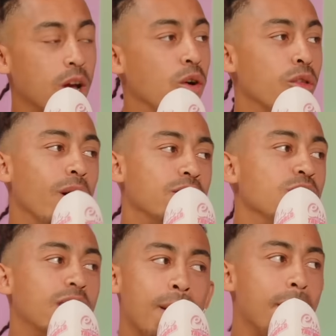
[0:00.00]
Although I
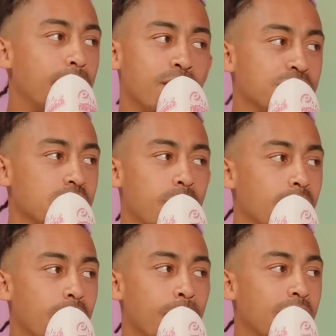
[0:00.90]
do get mad pressured about
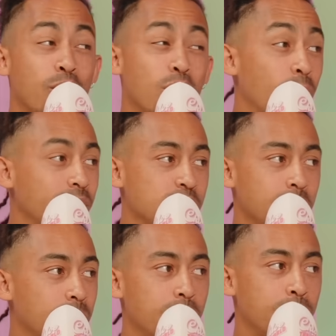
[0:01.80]
that, man. I follow way too
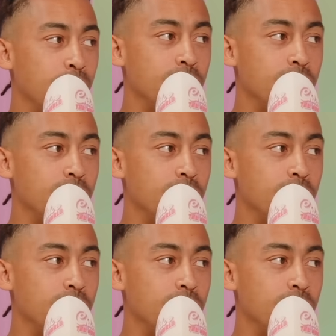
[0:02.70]
many people.